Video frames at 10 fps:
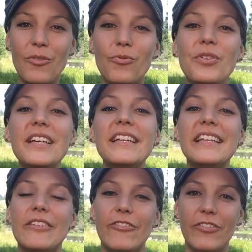
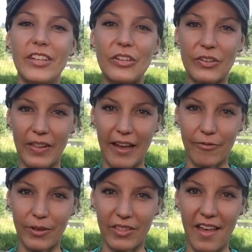Really fill your
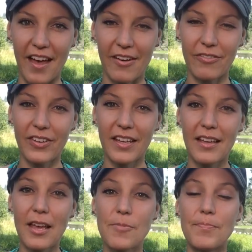life with love
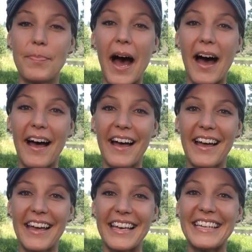
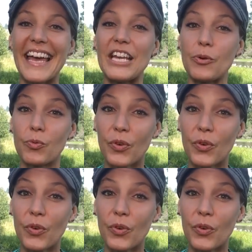by getting